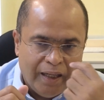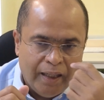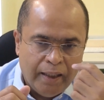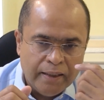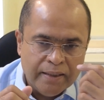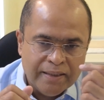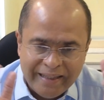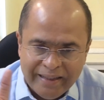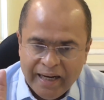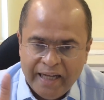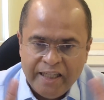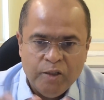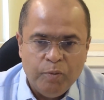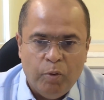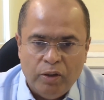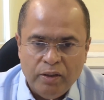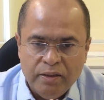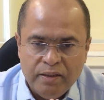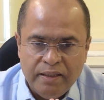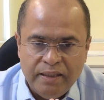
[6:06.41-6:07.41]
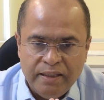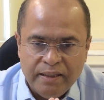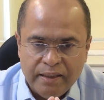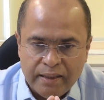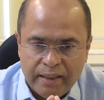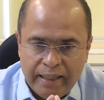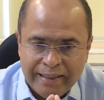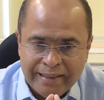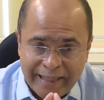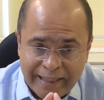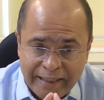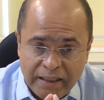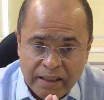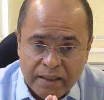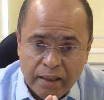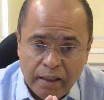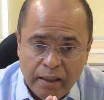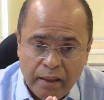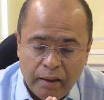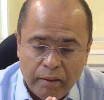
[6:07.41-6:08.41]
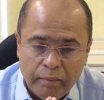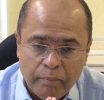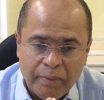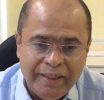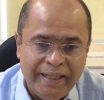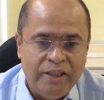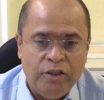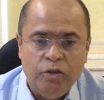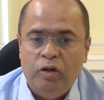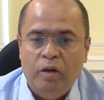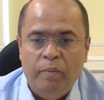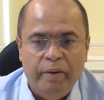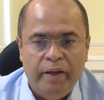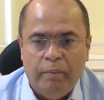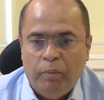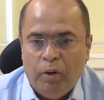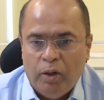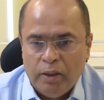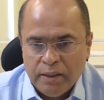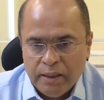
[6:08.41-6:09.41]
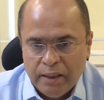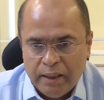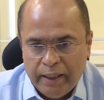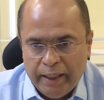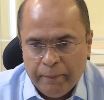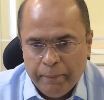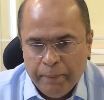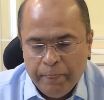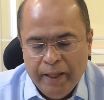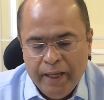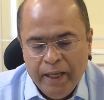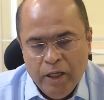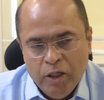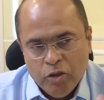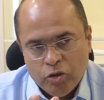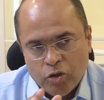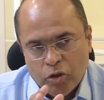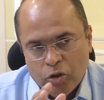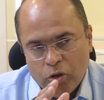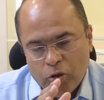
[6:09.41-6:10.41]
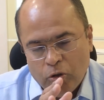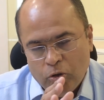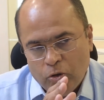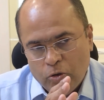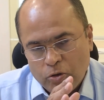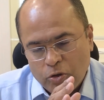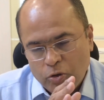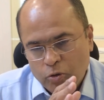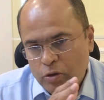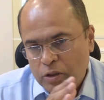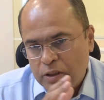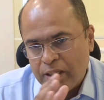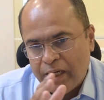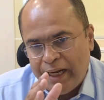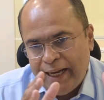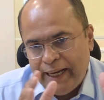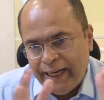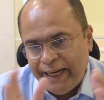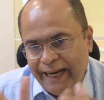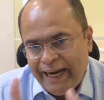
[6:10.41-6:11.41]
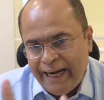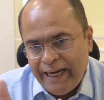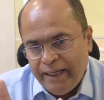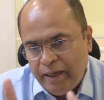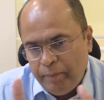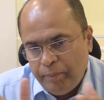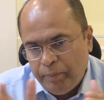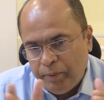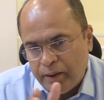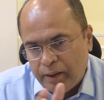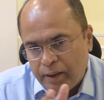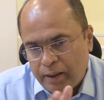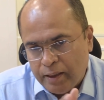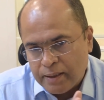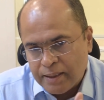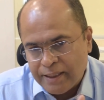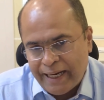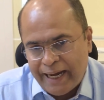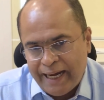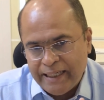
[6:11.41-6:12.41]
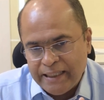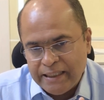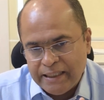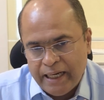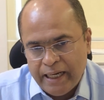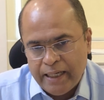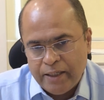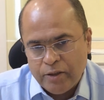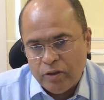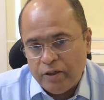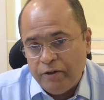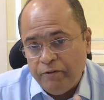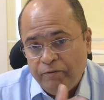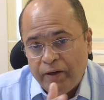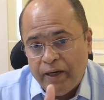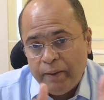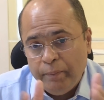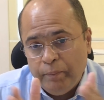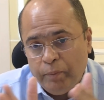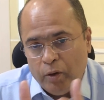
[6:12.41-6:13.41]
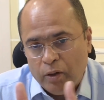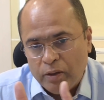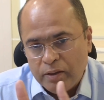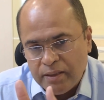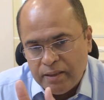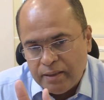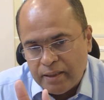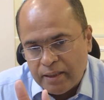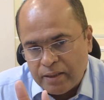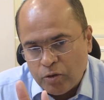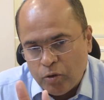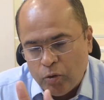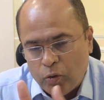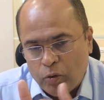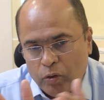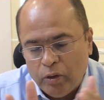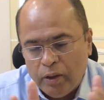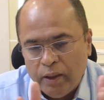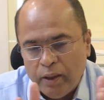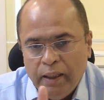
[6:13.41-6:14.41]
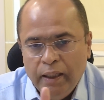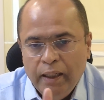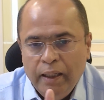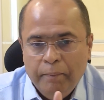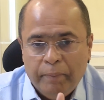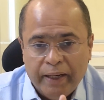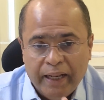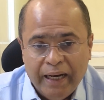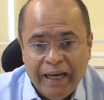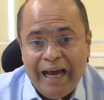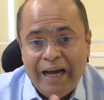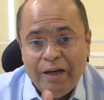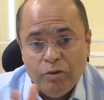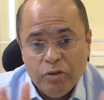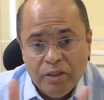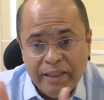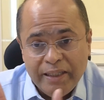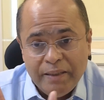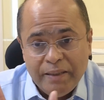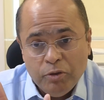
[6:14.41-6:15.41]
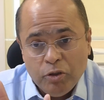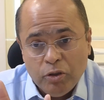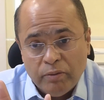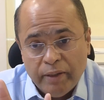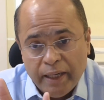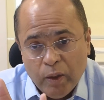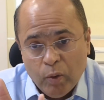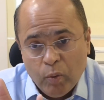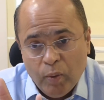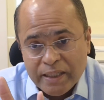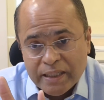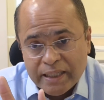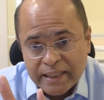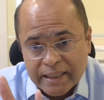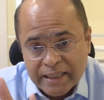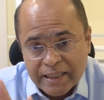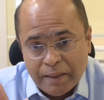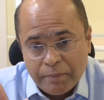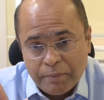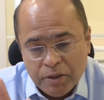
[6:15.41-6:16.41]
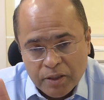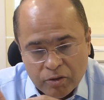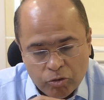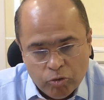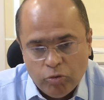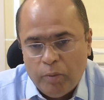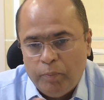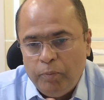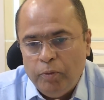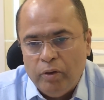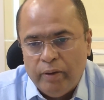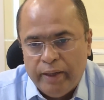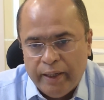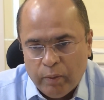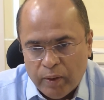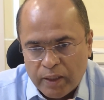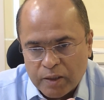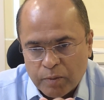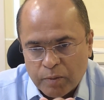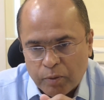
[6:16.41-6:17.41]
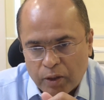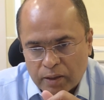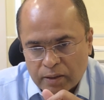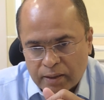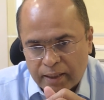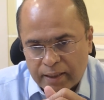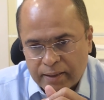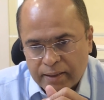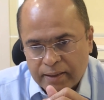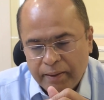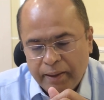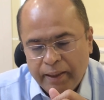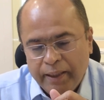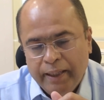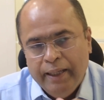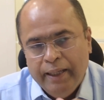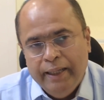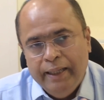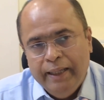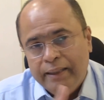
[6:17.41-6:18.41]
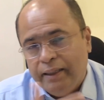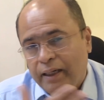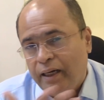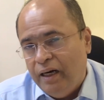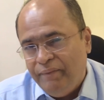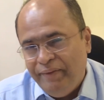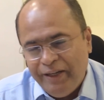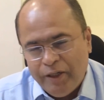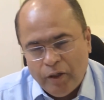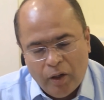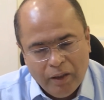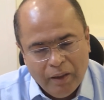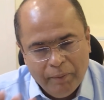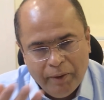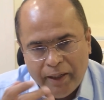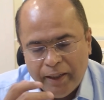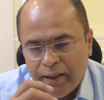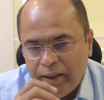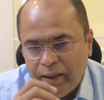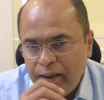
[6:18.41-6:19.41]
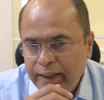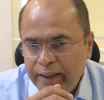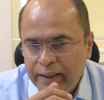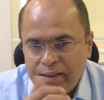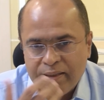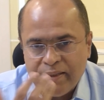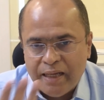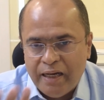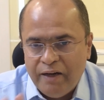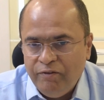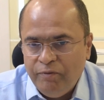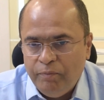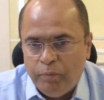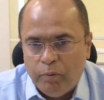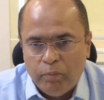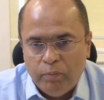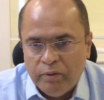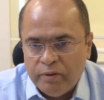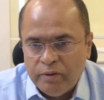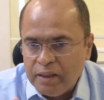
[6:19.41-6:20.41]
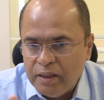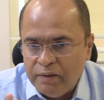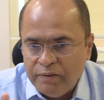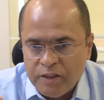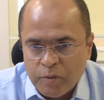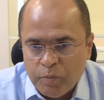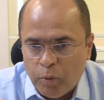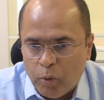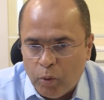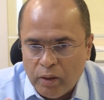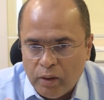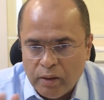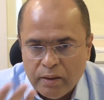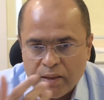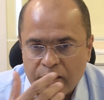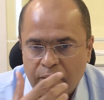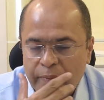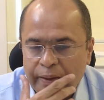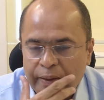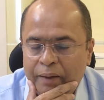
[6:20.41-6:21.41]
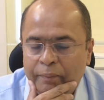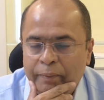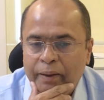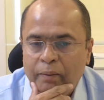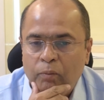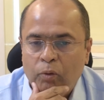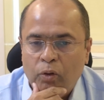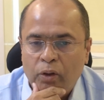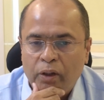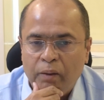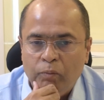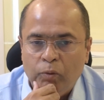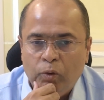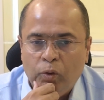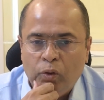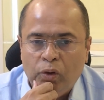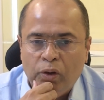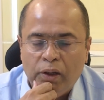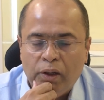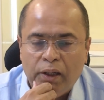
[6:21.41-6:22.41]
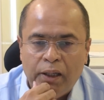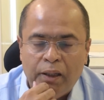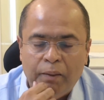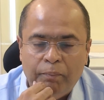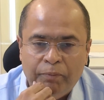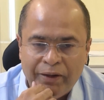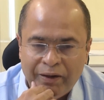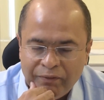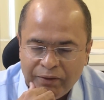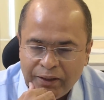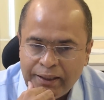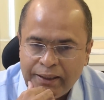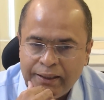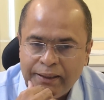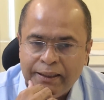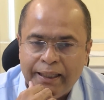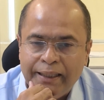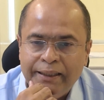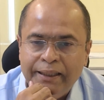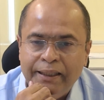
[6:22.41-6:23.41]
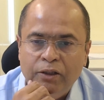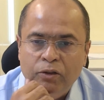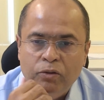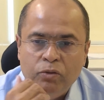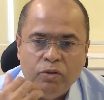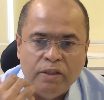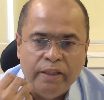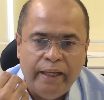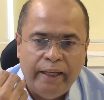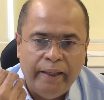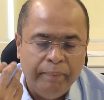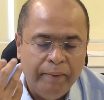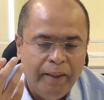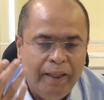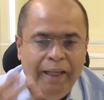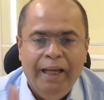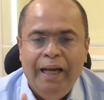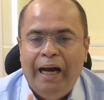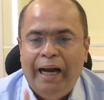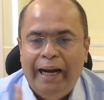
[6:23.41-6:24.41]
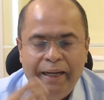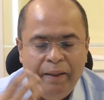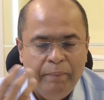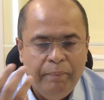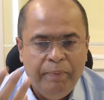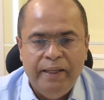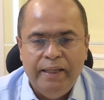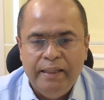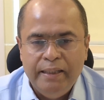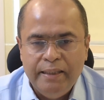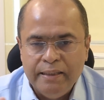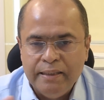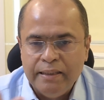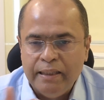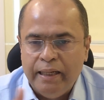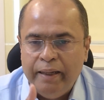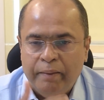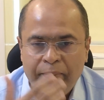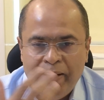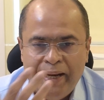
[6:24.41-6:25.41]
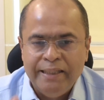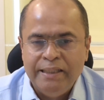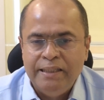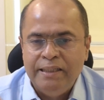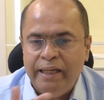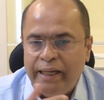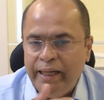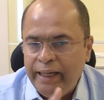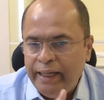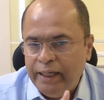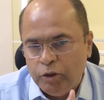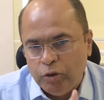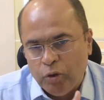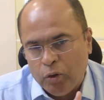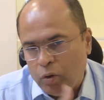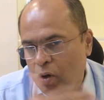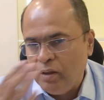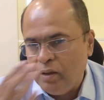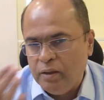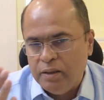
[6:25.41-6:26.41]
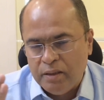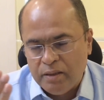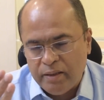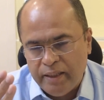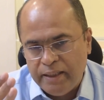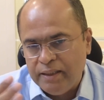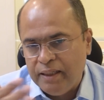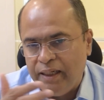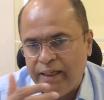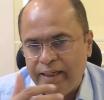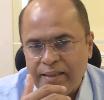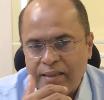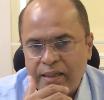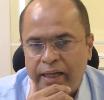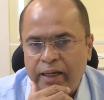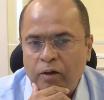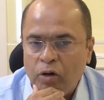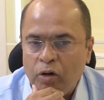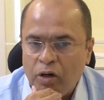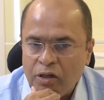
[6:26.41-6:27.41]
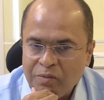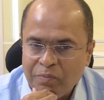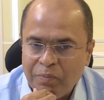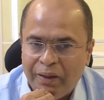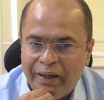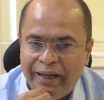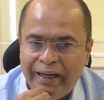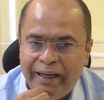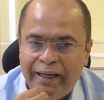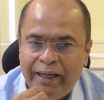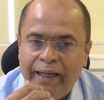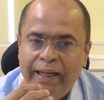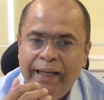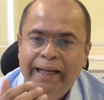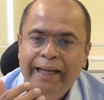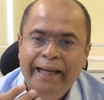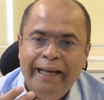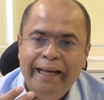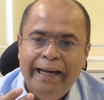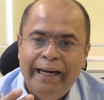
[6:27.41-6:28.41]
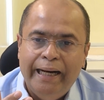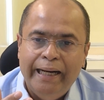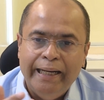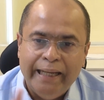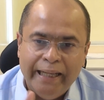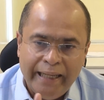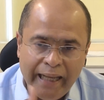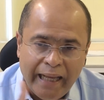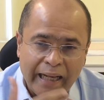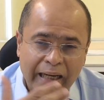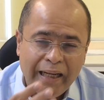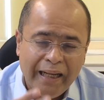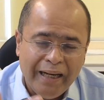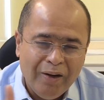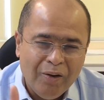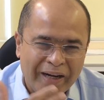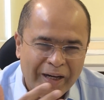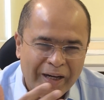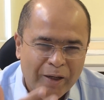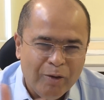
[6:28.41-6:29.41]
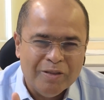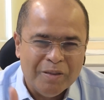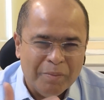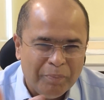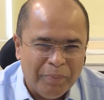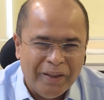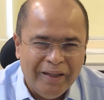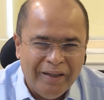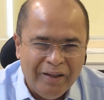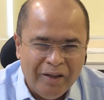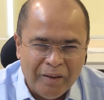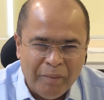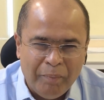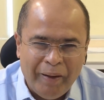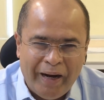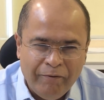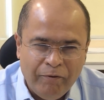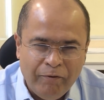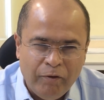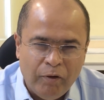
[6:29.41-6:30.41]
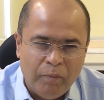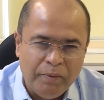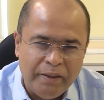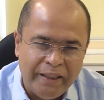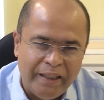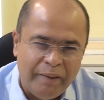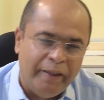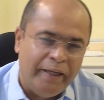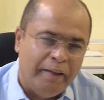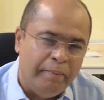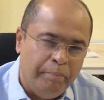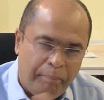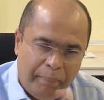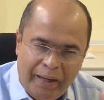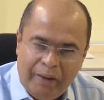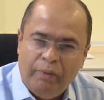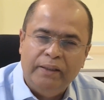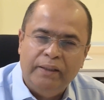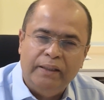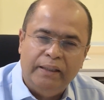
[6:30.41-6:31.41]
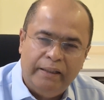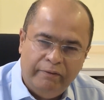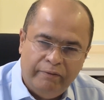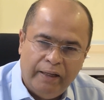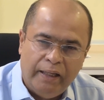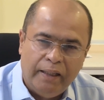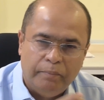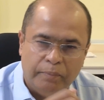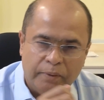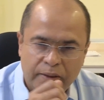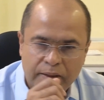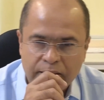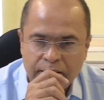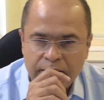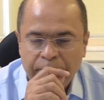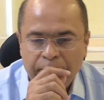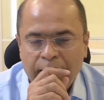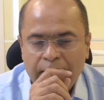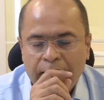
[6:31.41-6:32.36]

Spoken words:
Centralized policies are essential, but they shouldn't be a bottleneck. So tools like Gatekeeper, StackGen to define policies as code, but allows teams to request exceptions through a pull request process. Third, we talked about earlier, self-service portals are becoming more and more prevalent. I think using IDPs like Backstage or orchestration layers like Crossplane can help, reduce the burden on the platform team and empower the developers.